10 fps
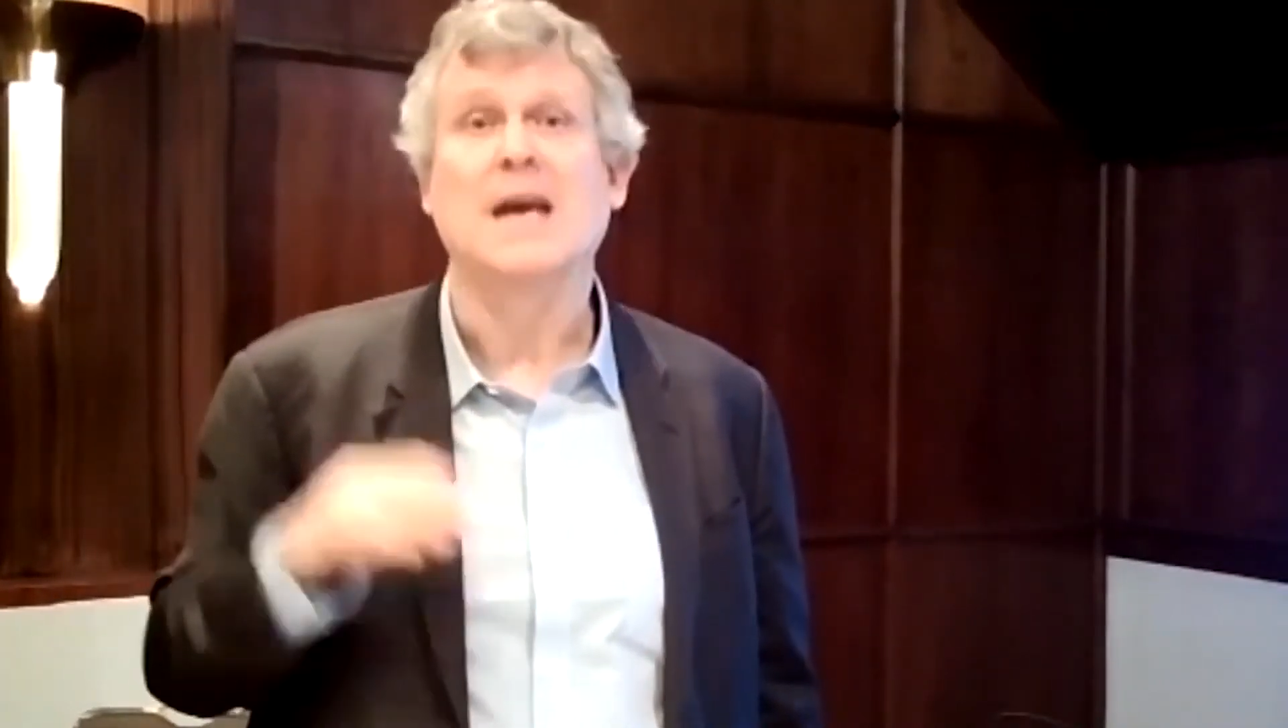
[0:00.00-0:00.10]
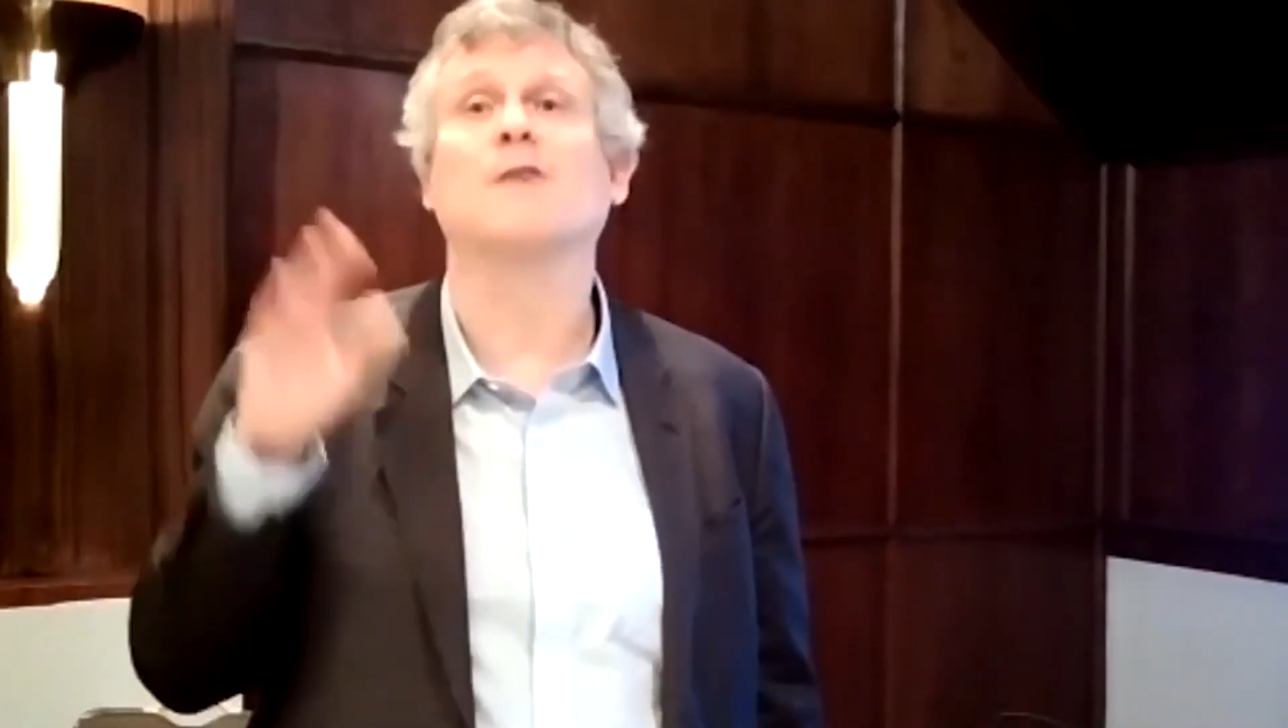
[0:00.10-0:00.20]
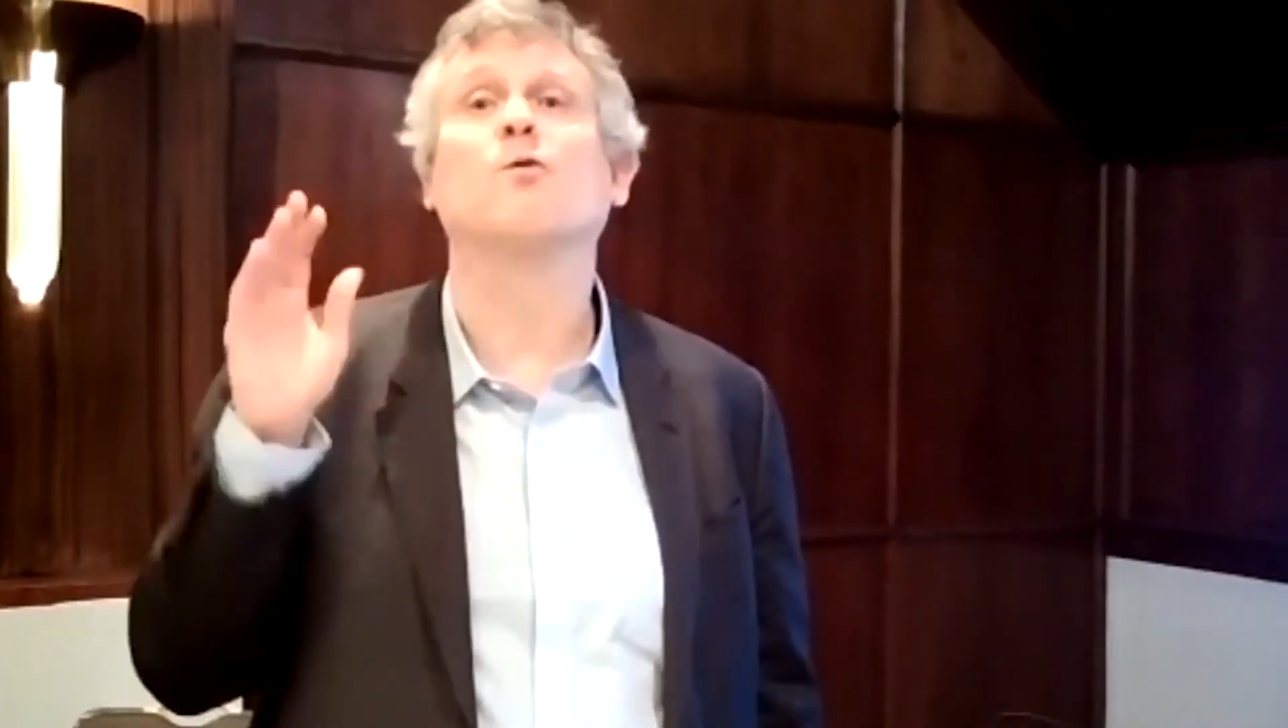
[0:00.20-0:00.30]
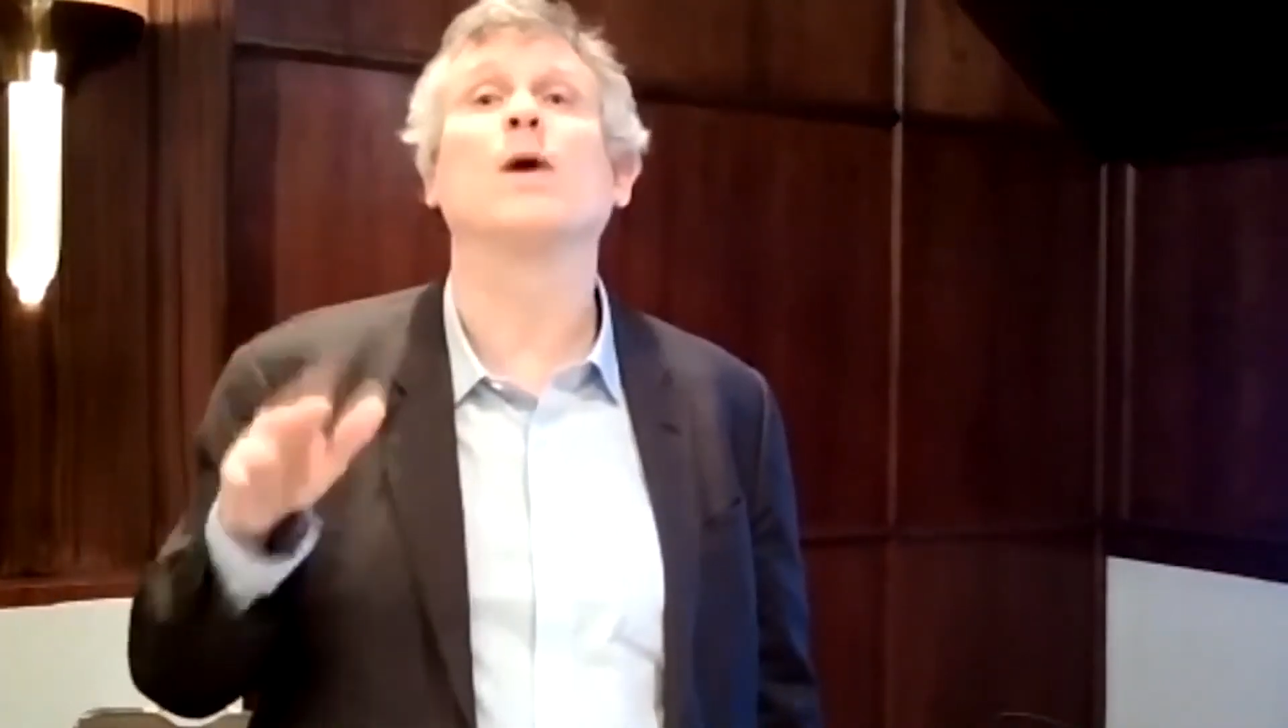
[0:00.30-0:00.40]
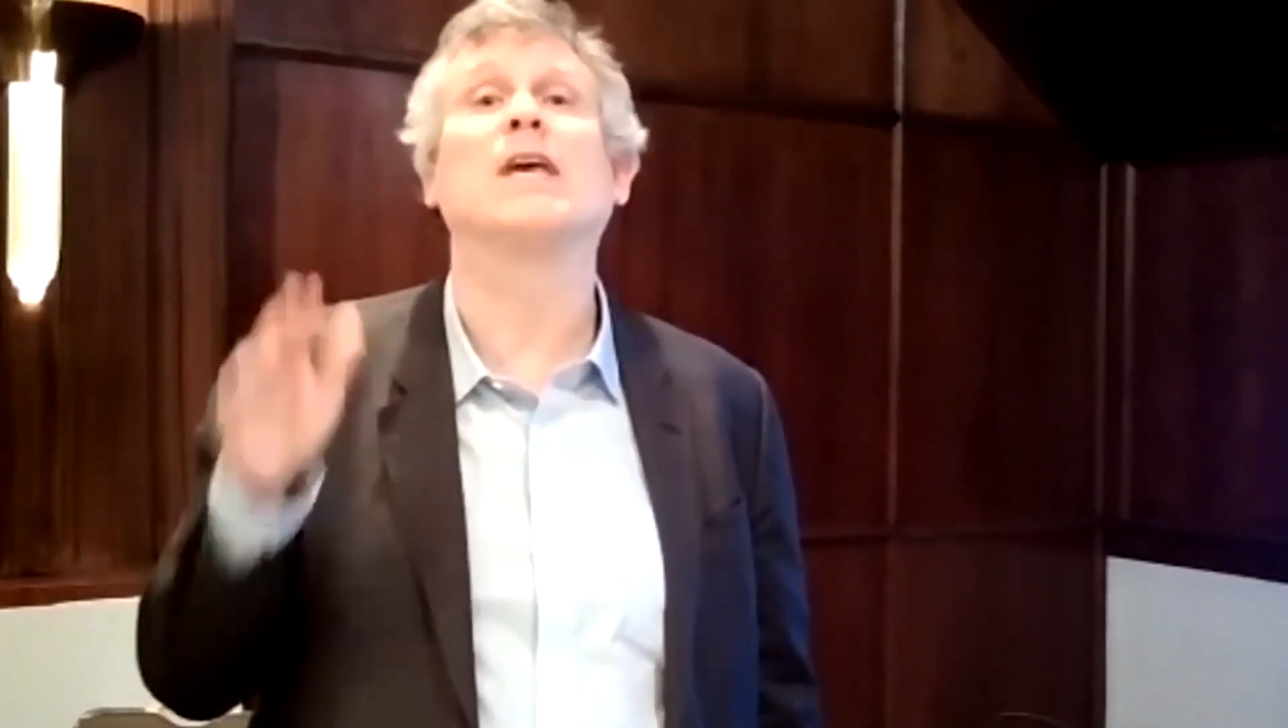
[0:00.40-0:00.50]

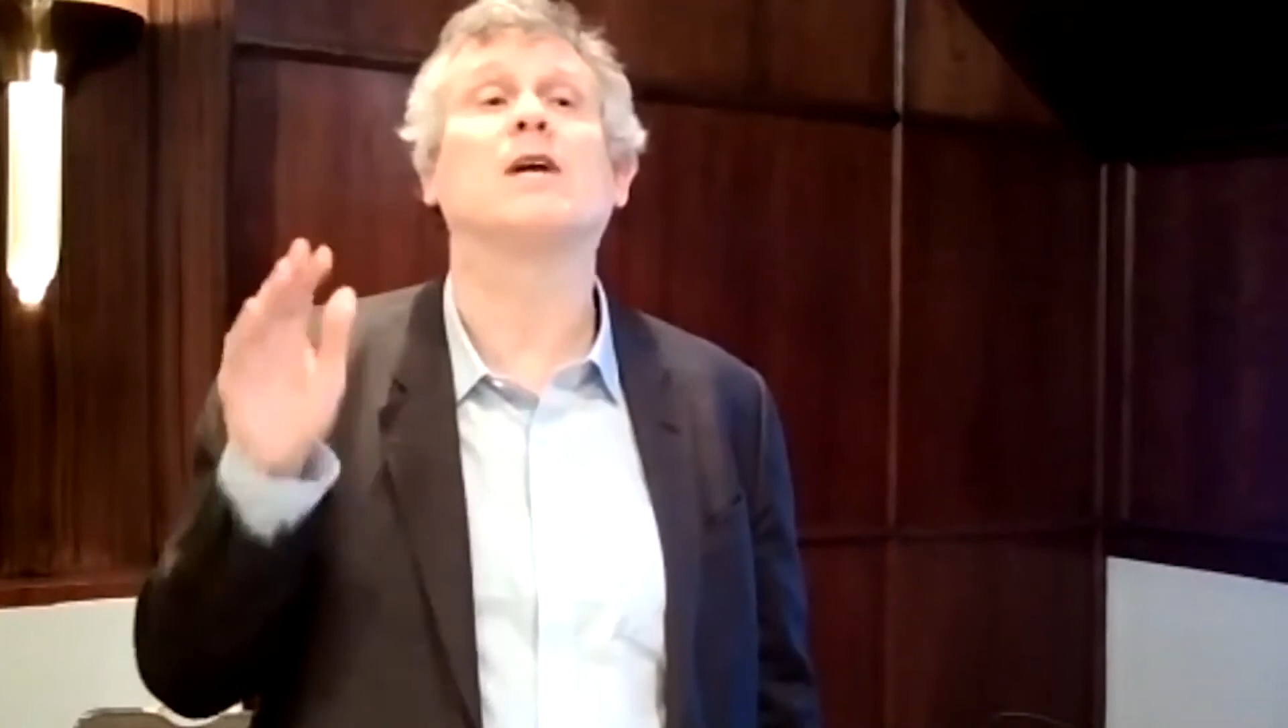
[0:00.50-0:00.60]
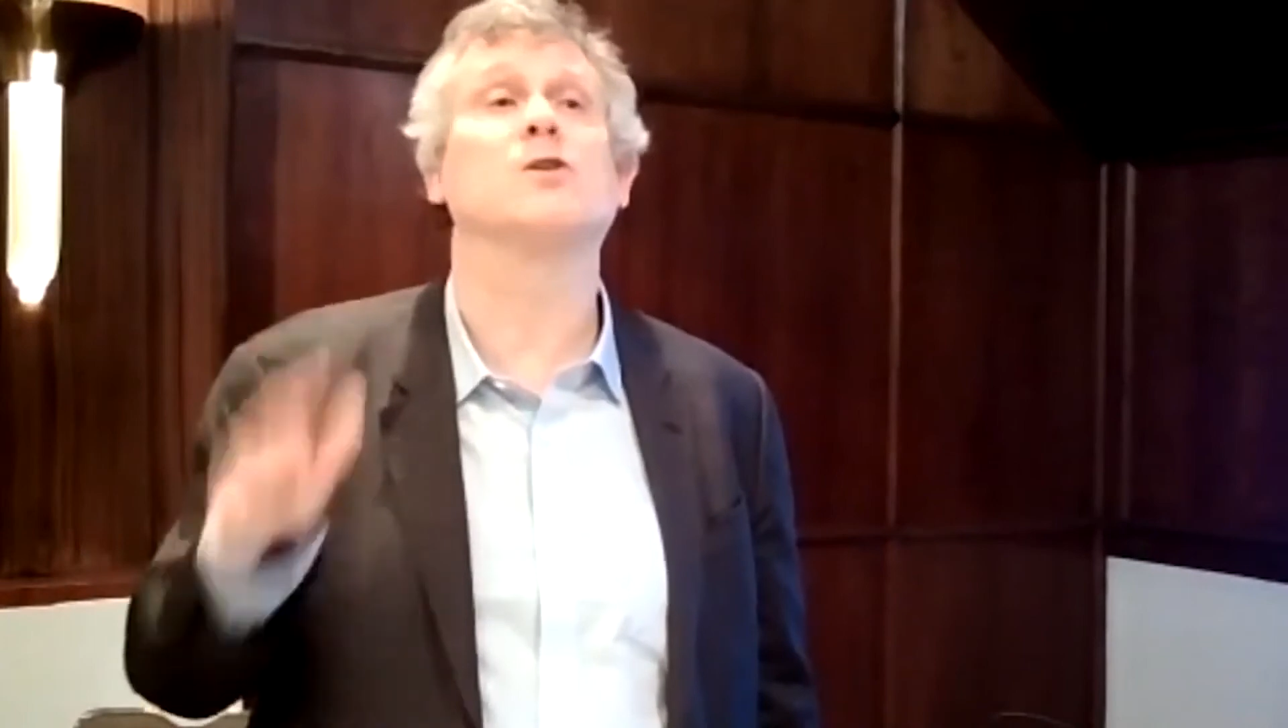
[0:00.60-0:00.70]
And if we can